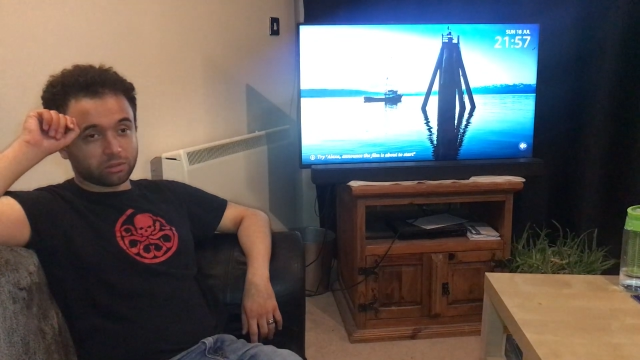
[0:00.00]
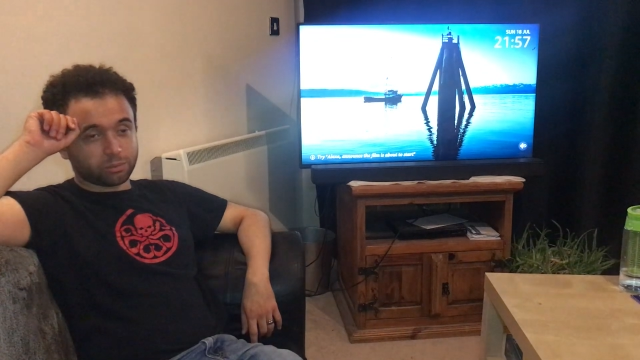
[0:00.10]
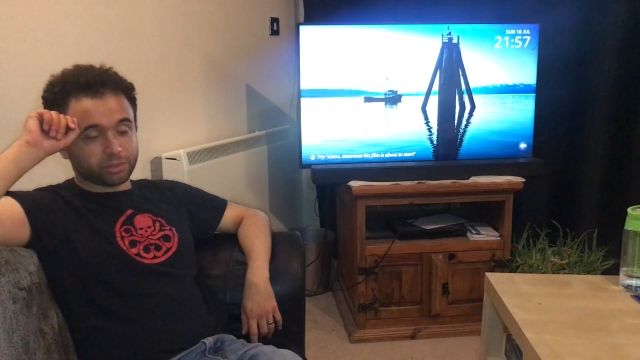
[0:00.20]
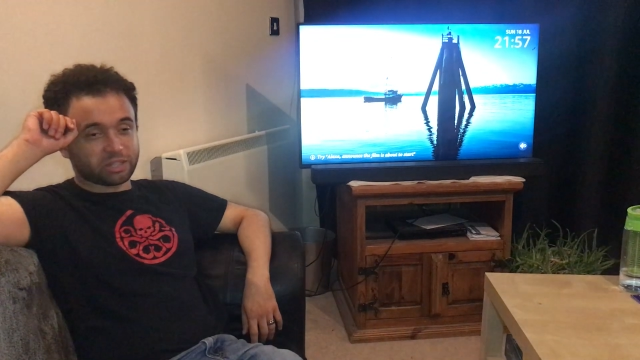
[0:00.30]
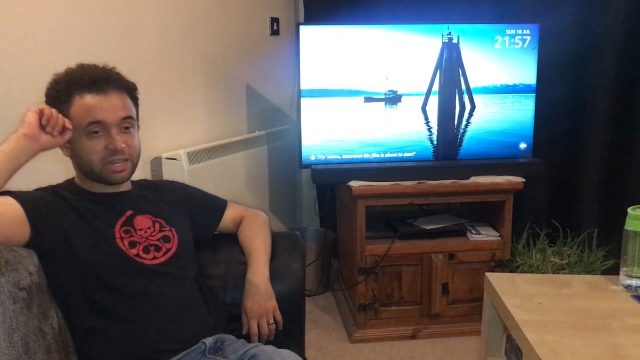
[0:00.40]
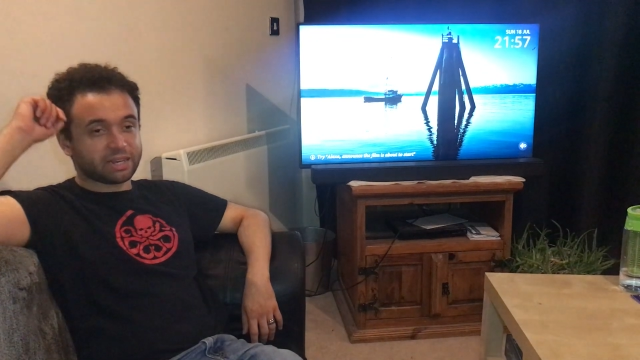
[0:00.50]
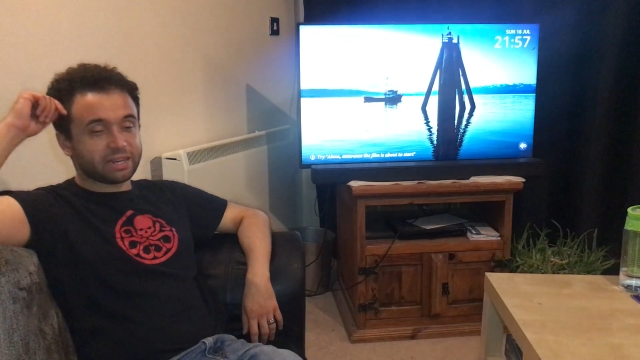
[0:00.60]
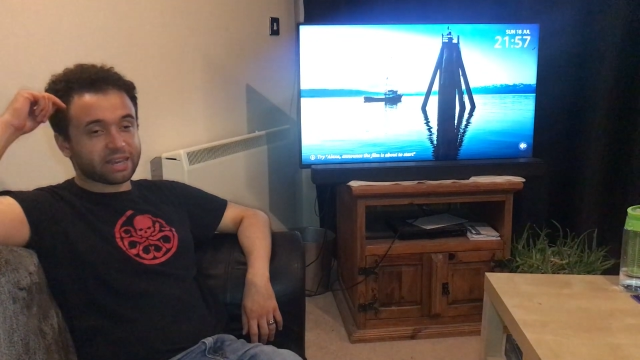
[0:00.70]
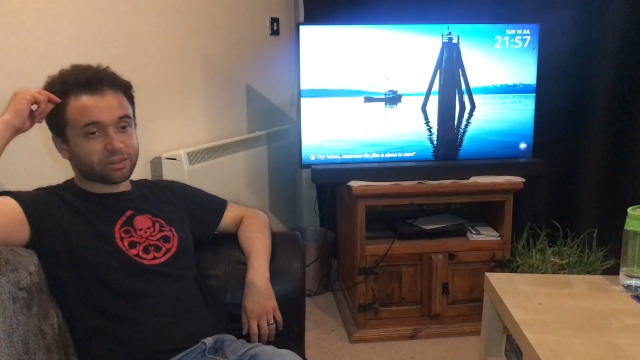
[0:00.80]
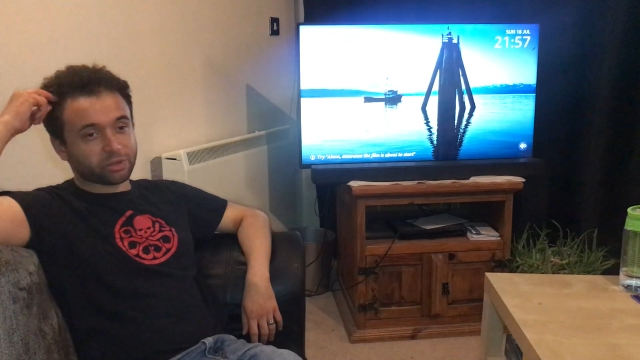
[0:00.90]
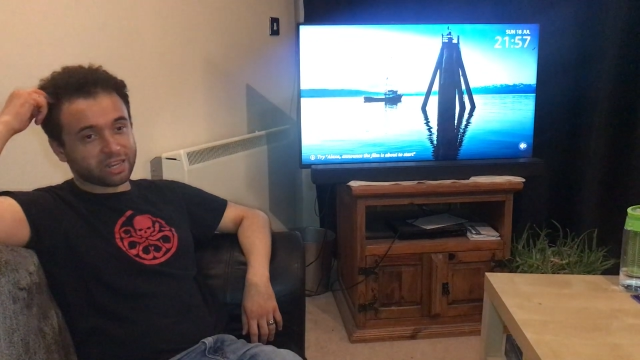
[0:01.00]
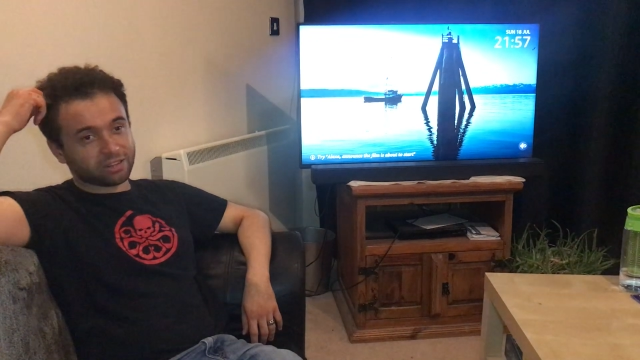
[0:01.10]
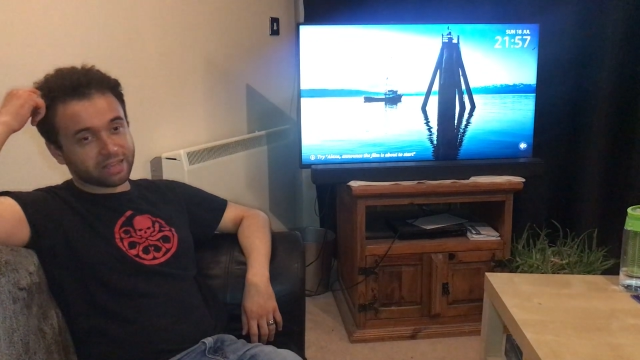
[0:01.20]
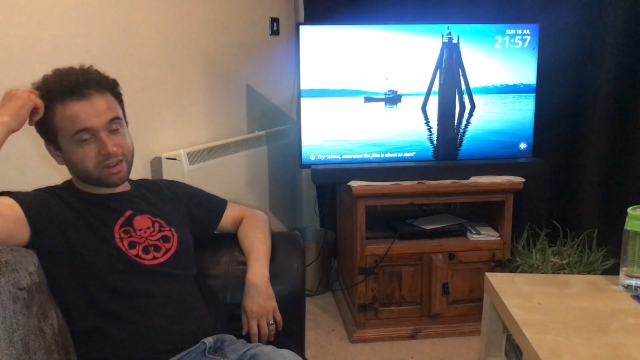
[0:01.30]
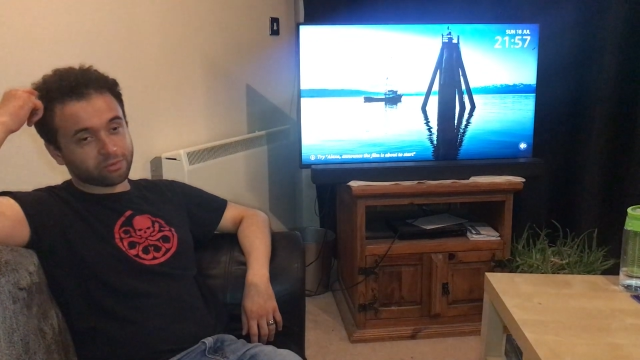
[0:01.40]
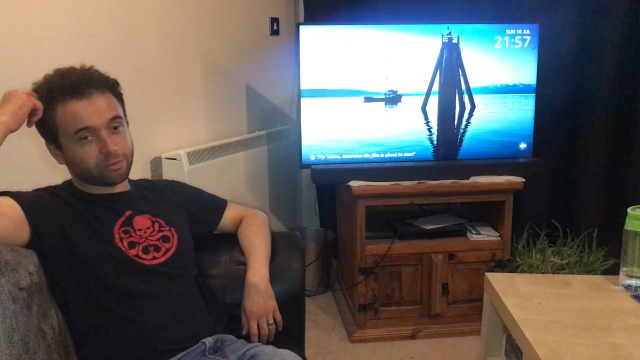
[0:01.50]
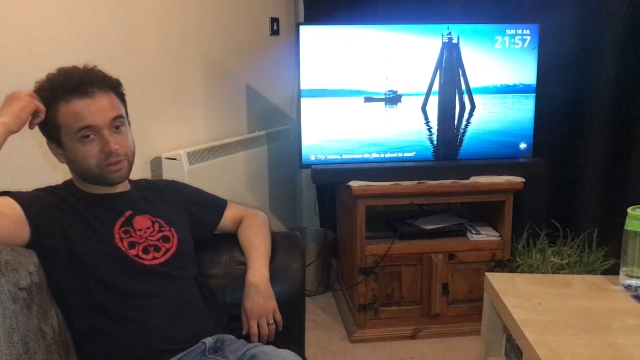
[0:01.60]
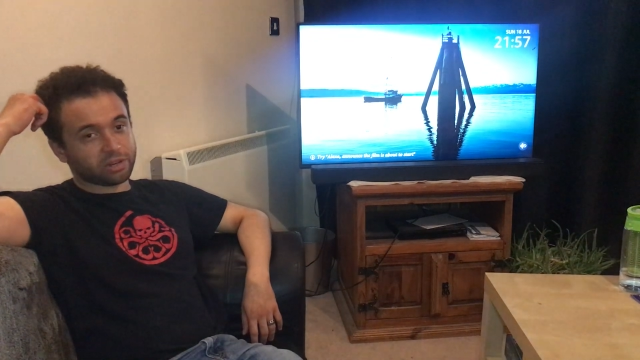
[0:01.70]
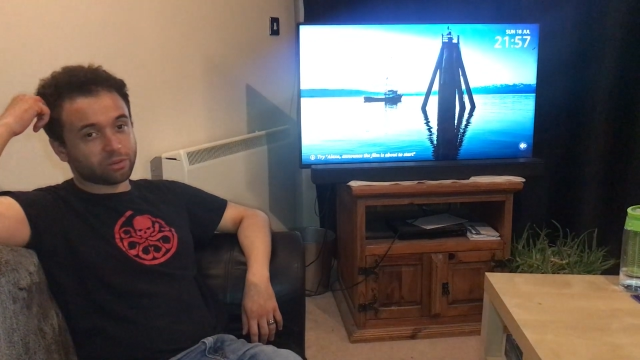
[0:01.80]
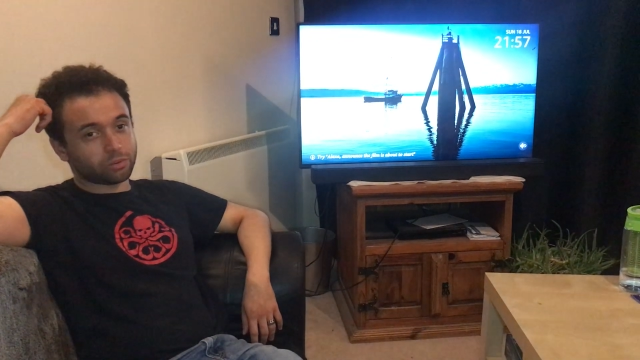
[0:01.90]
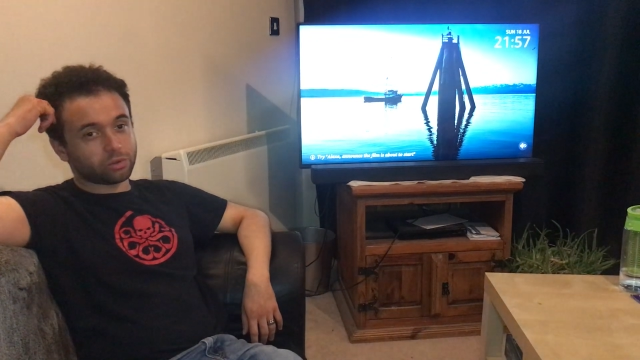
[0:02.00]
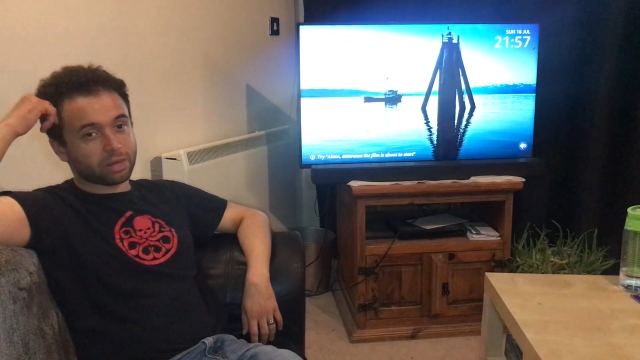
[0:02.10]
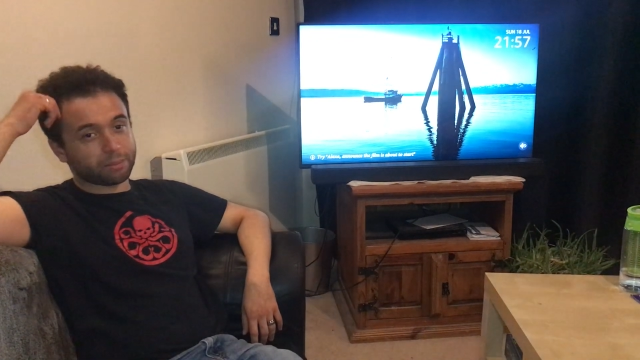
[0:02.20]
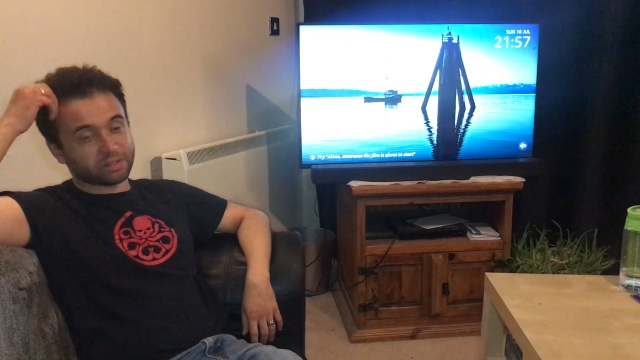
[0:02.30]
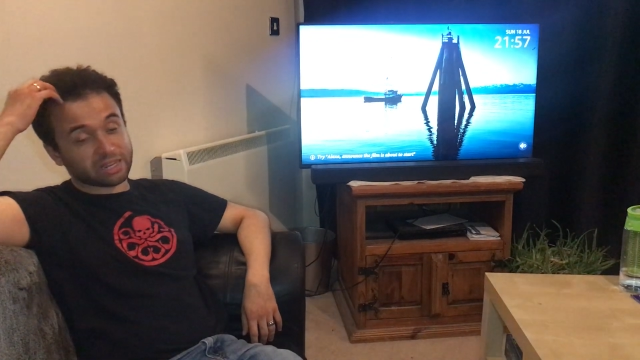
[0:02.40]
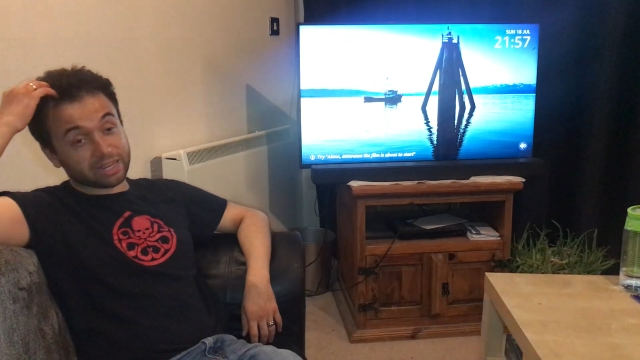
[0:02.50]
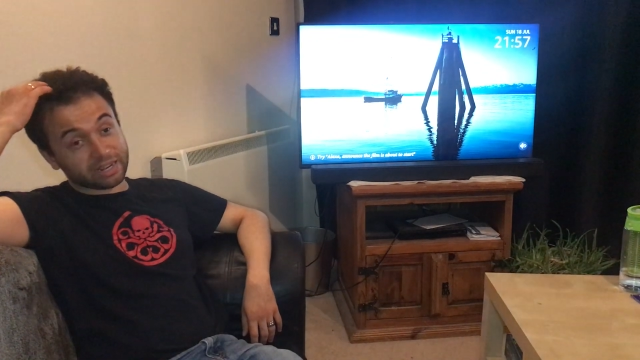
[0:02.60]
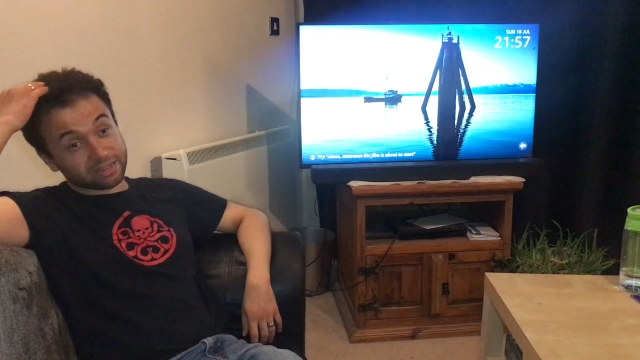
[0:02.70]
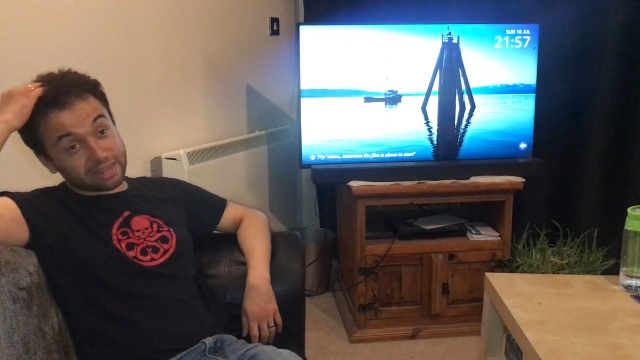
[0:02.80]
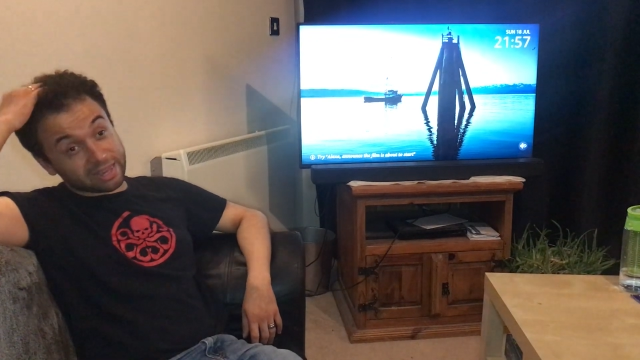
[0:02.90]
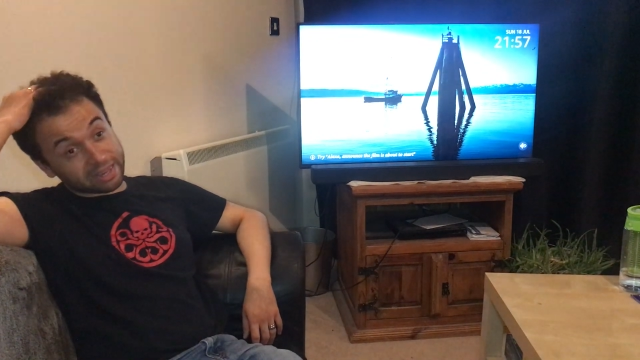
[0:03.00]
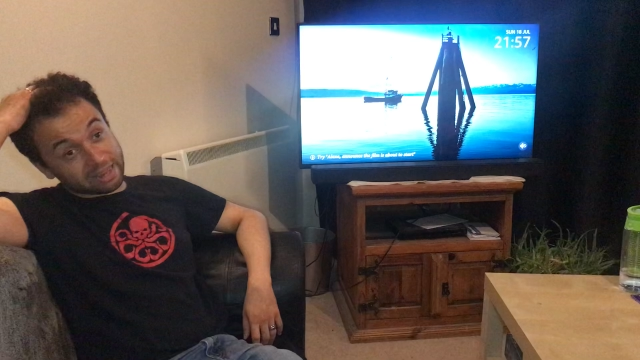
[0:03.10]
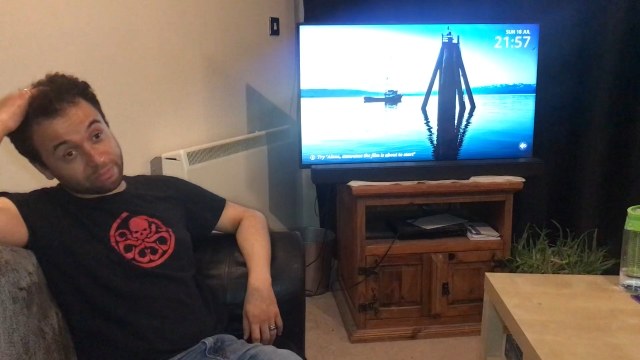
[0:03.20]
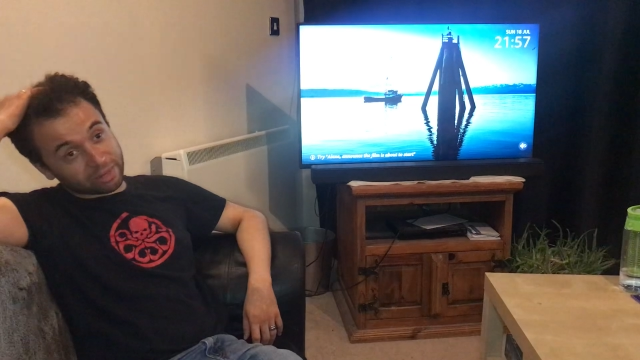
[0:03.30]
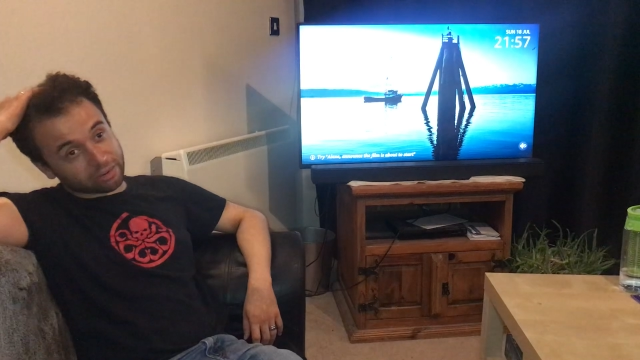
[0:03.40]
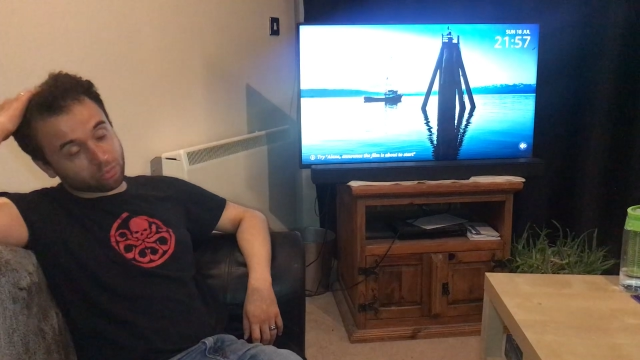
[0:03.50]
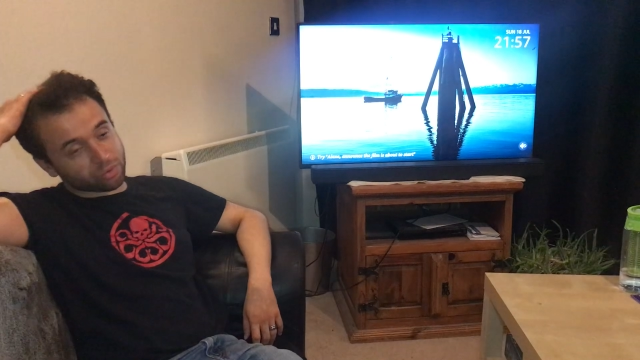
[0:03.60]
particularly as we get to the end of Infinity War and particularly into Endgame, that